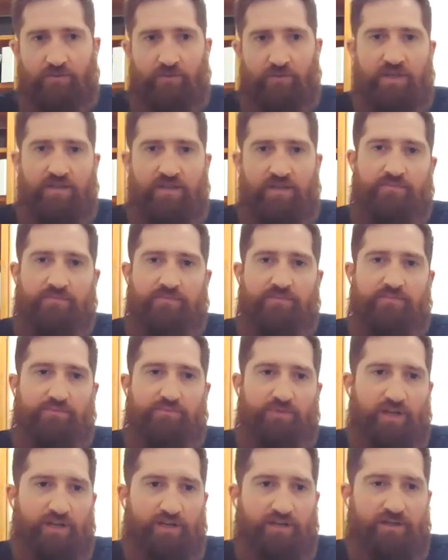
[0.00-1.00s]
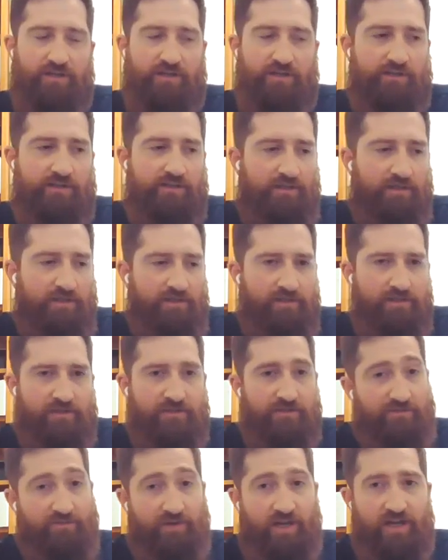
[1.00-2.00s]
The way Borrelia
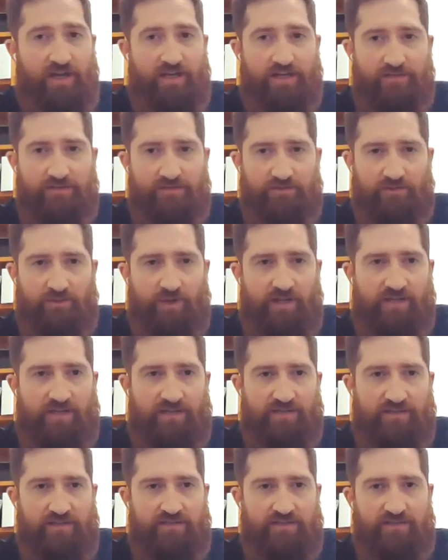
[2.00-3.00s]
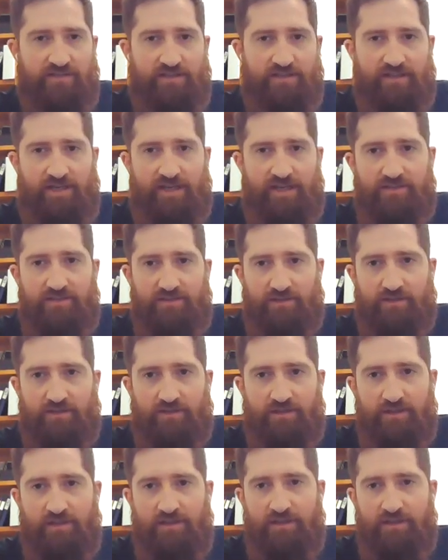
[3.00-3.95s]
survives, or the way it exists in nature,